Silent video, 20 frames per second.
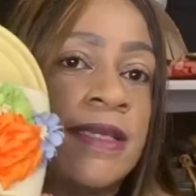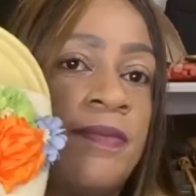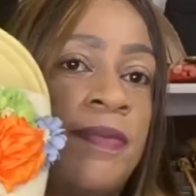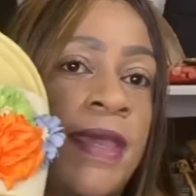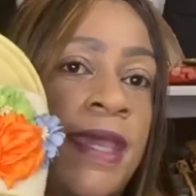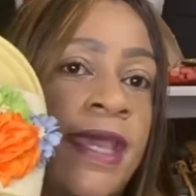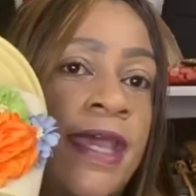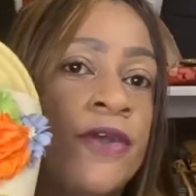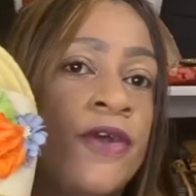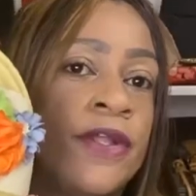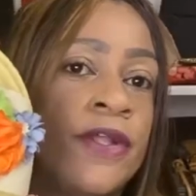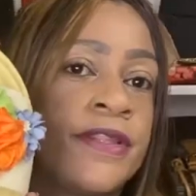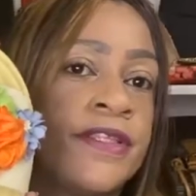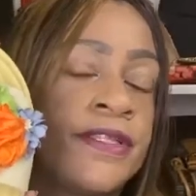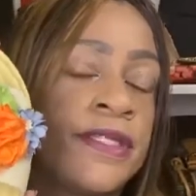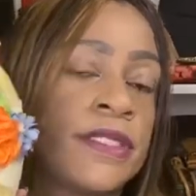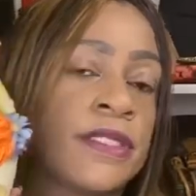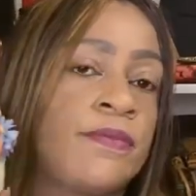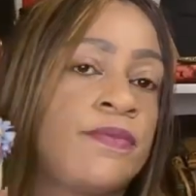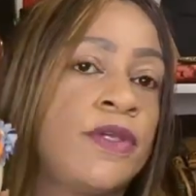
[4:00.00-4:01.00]
a pair I got.
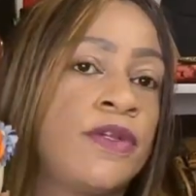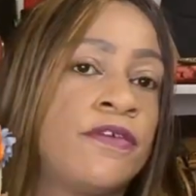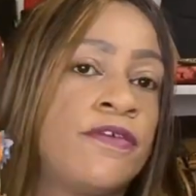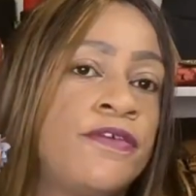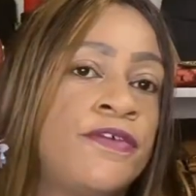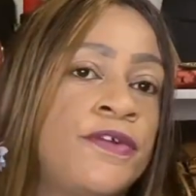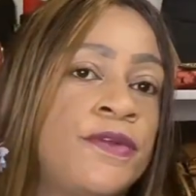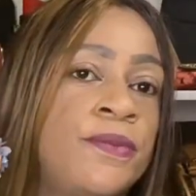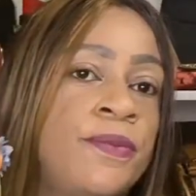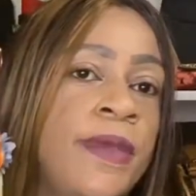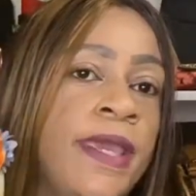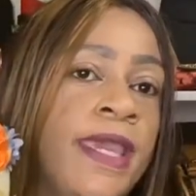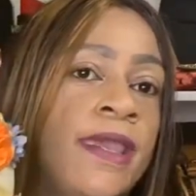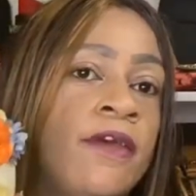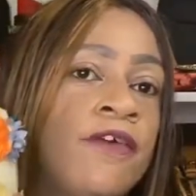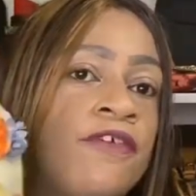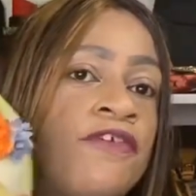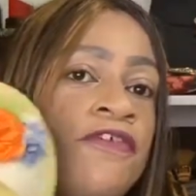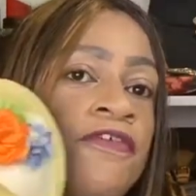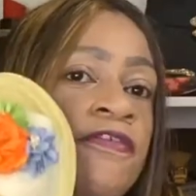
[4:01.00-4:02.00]
This is a beautiful
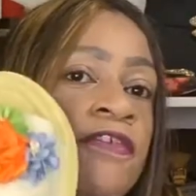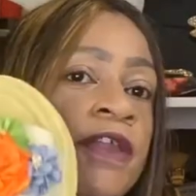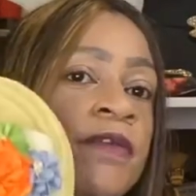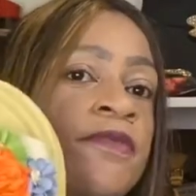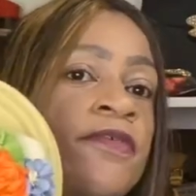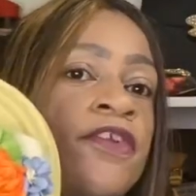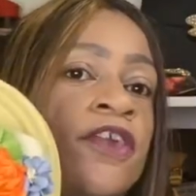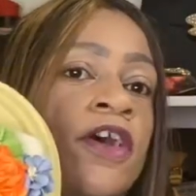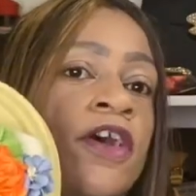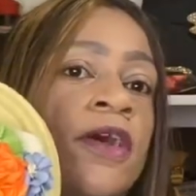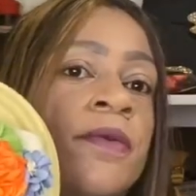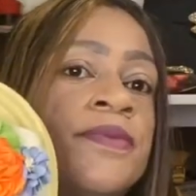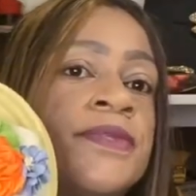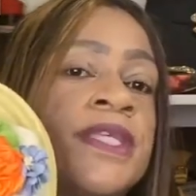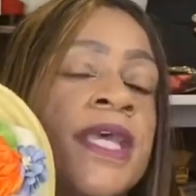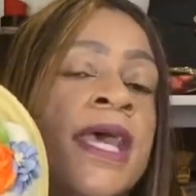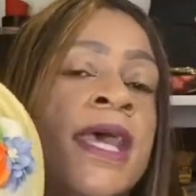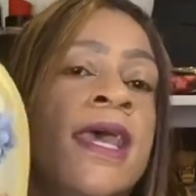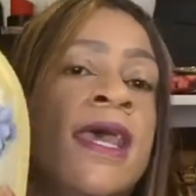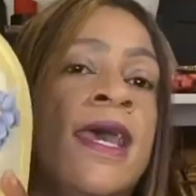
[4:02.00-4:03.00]
pair of
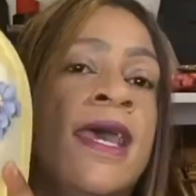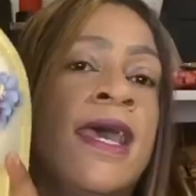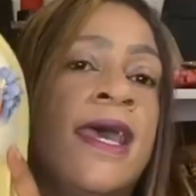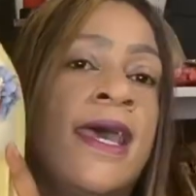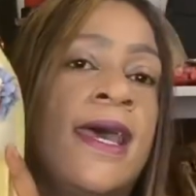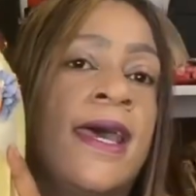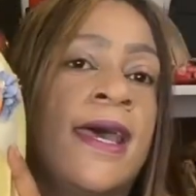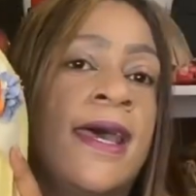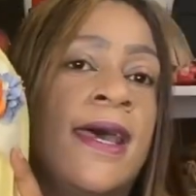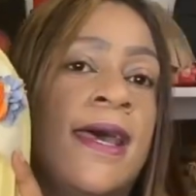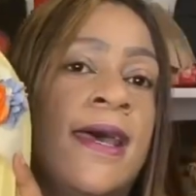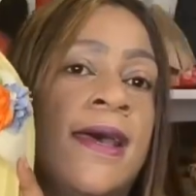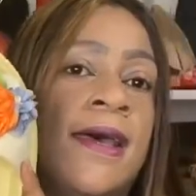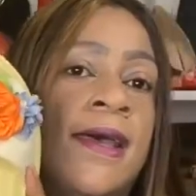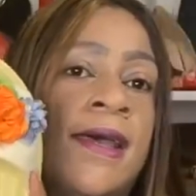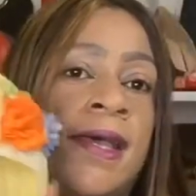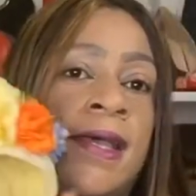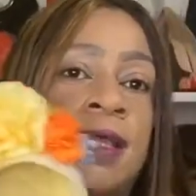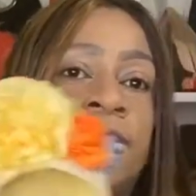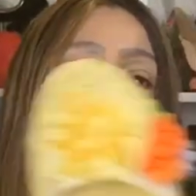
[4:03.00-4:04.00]
flip-flops. Uh,
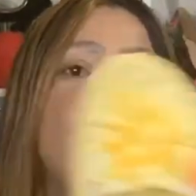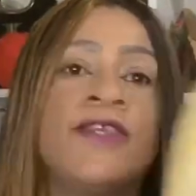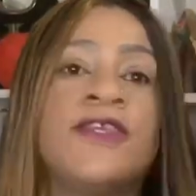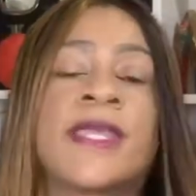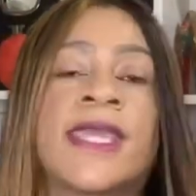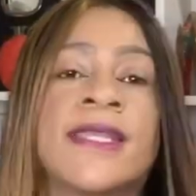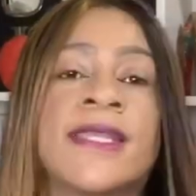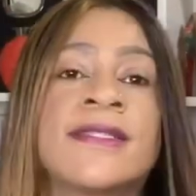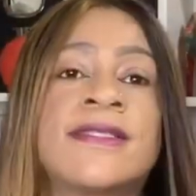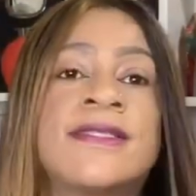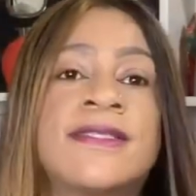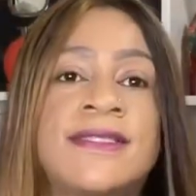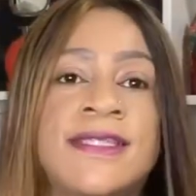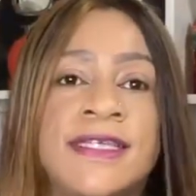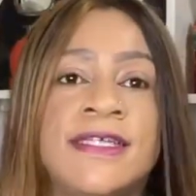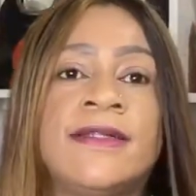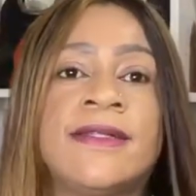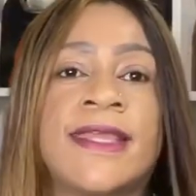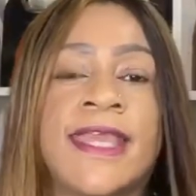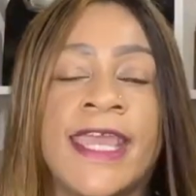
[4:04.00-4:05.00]
you can
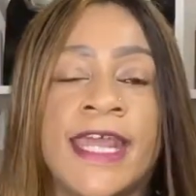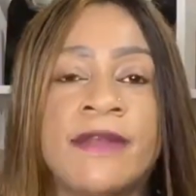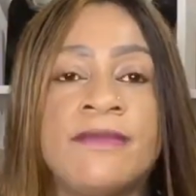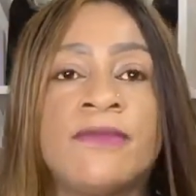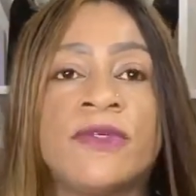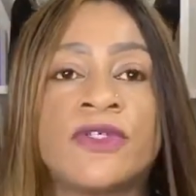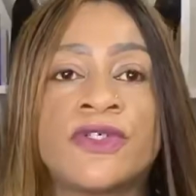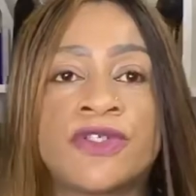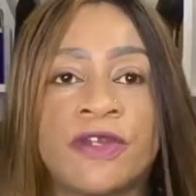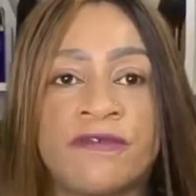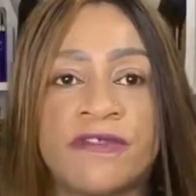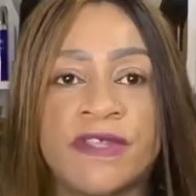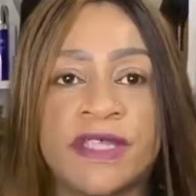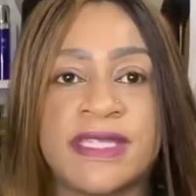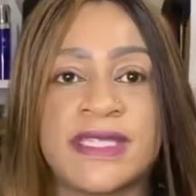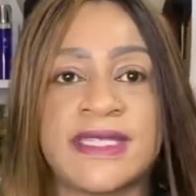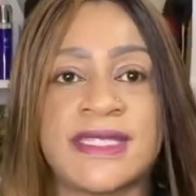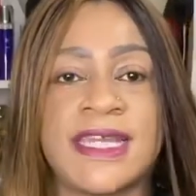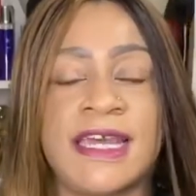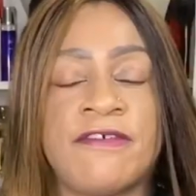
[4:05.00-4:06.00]
still get most of the
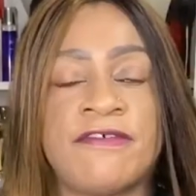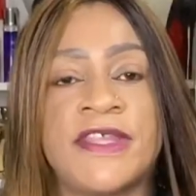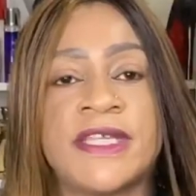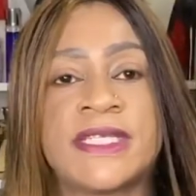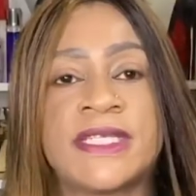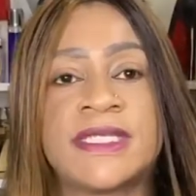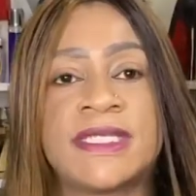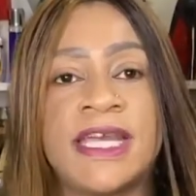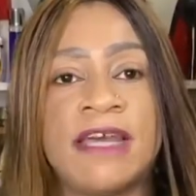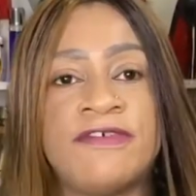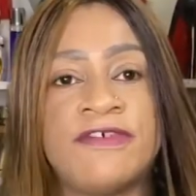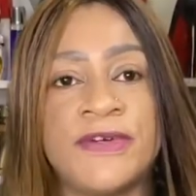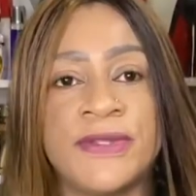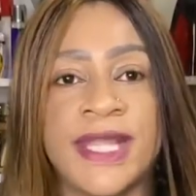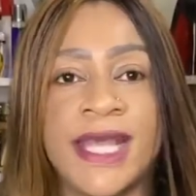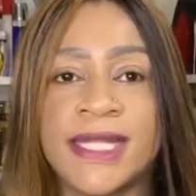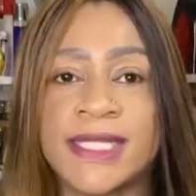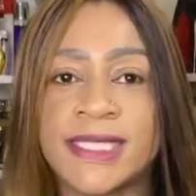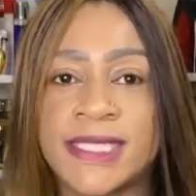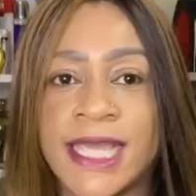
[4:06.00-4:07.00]
stuff. The stuff on
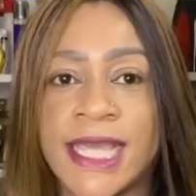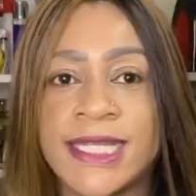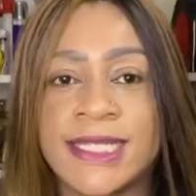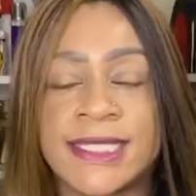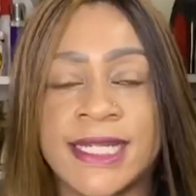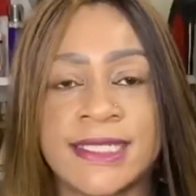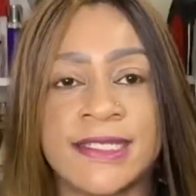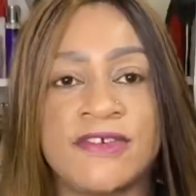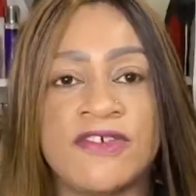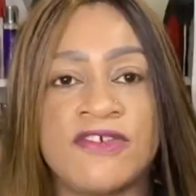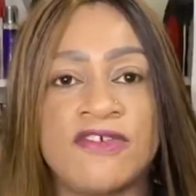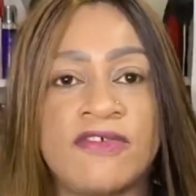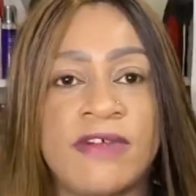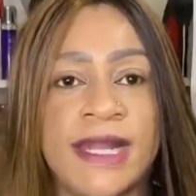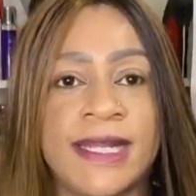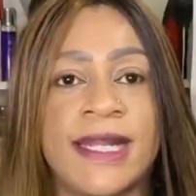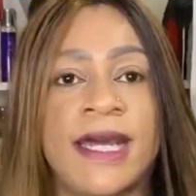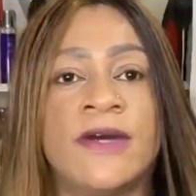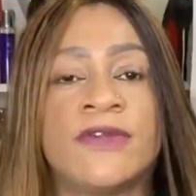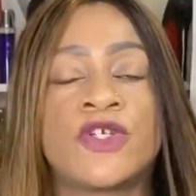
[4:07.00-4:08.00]
that site doesn't
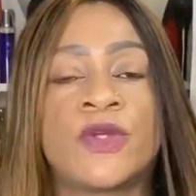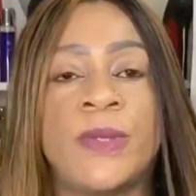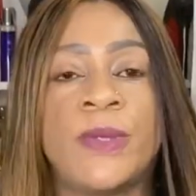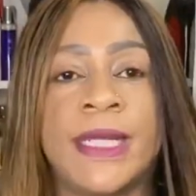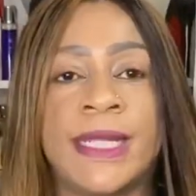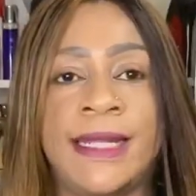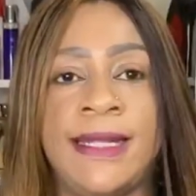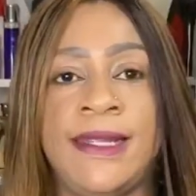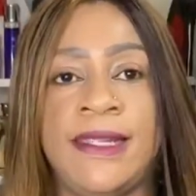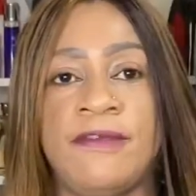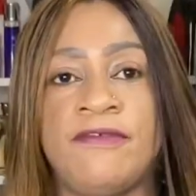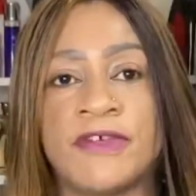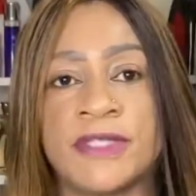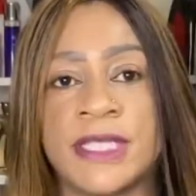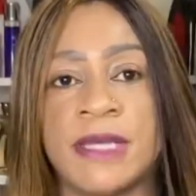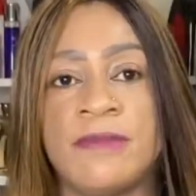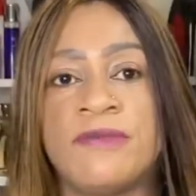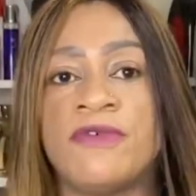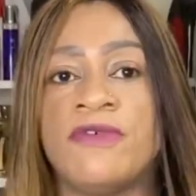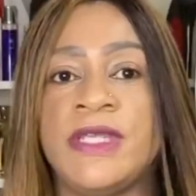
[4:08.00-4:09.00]
run out quickly for
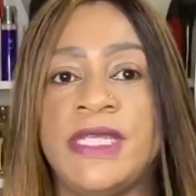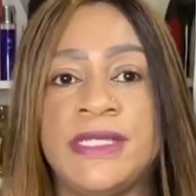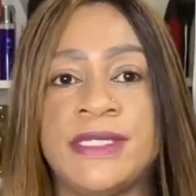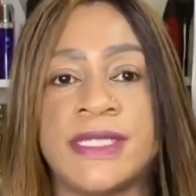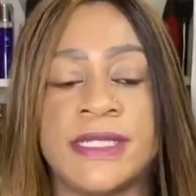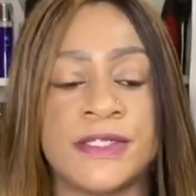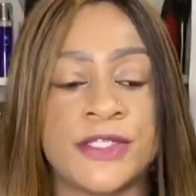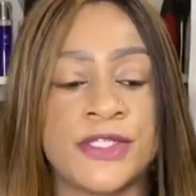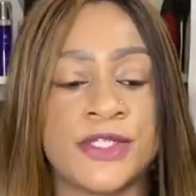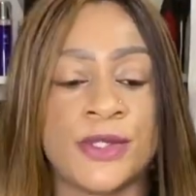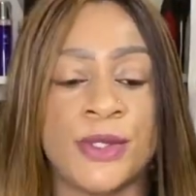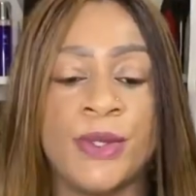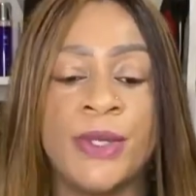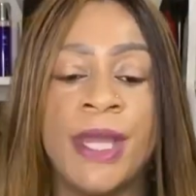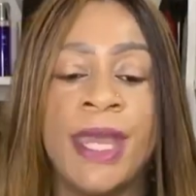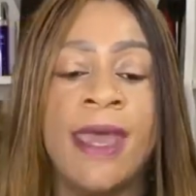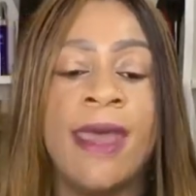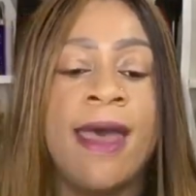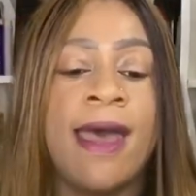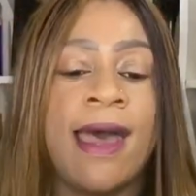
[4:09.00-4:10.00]
some reason. So
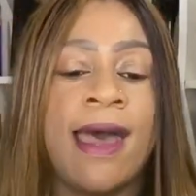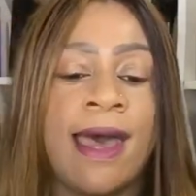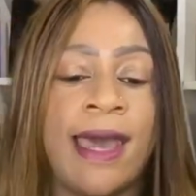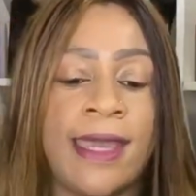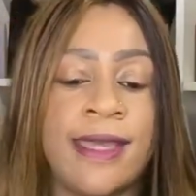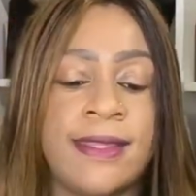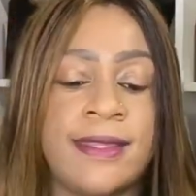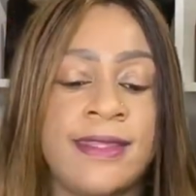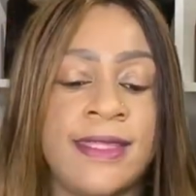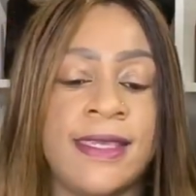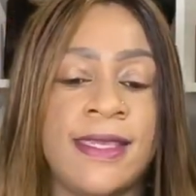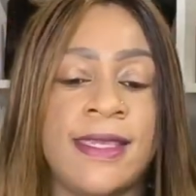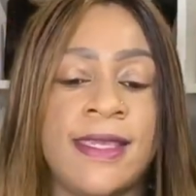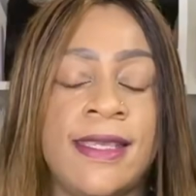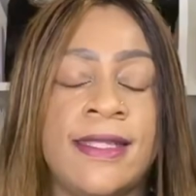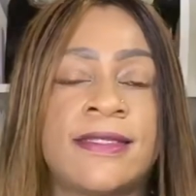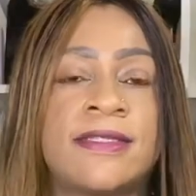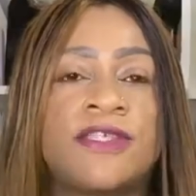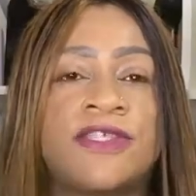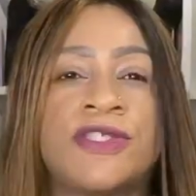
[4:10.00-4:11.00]
I think
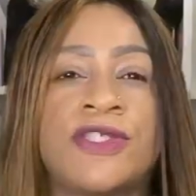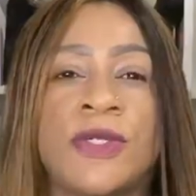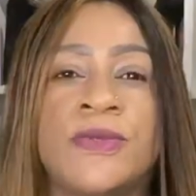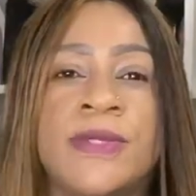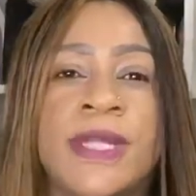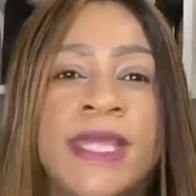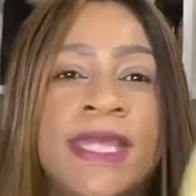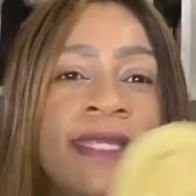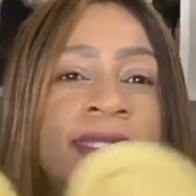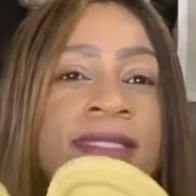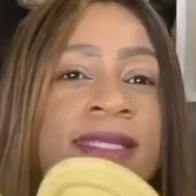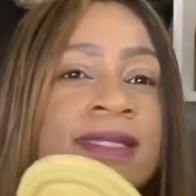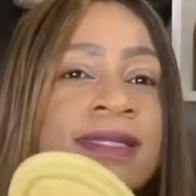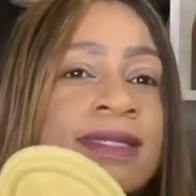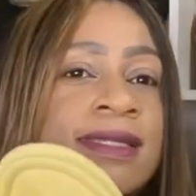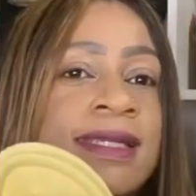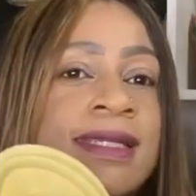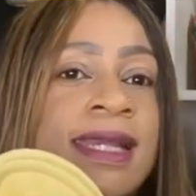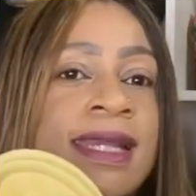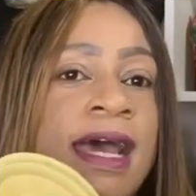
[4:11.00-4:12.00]
it's donated
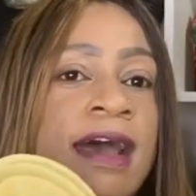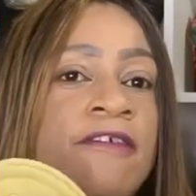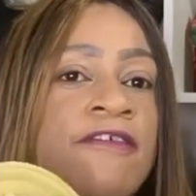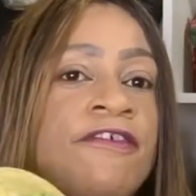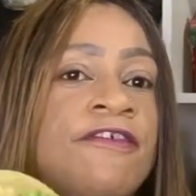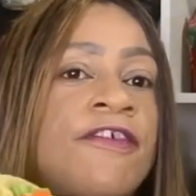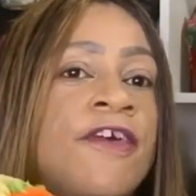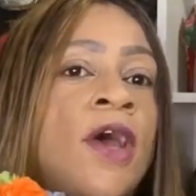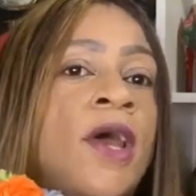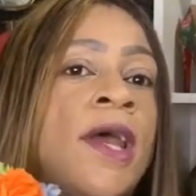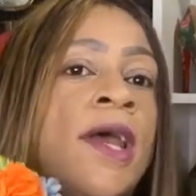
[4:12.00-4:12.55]
stuff